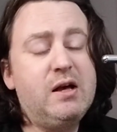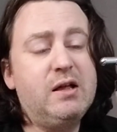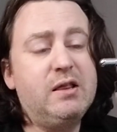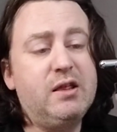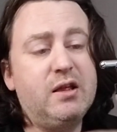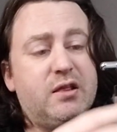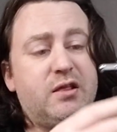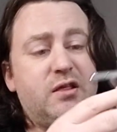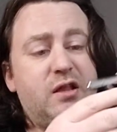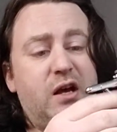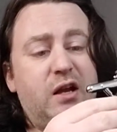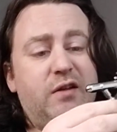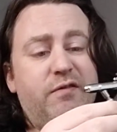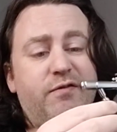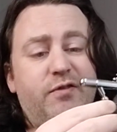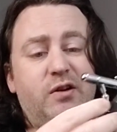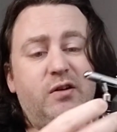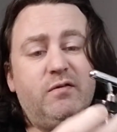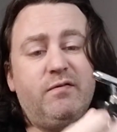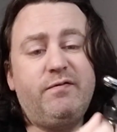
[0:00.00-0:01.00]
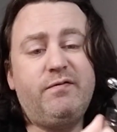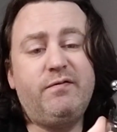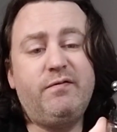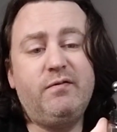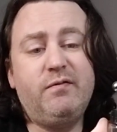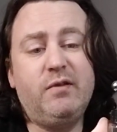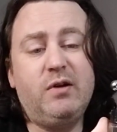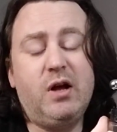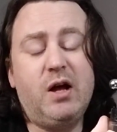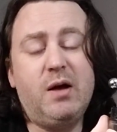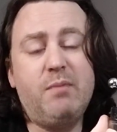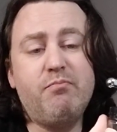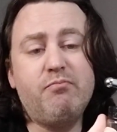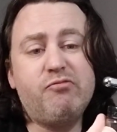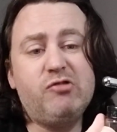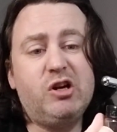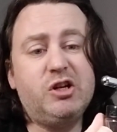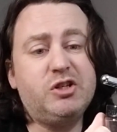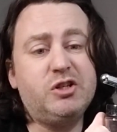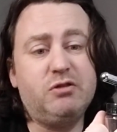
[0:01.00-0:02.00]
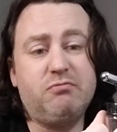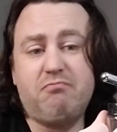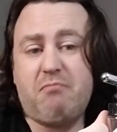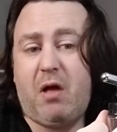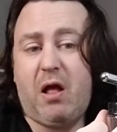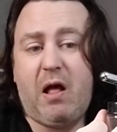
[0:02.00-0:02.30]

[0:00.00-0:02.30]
The siphon brush,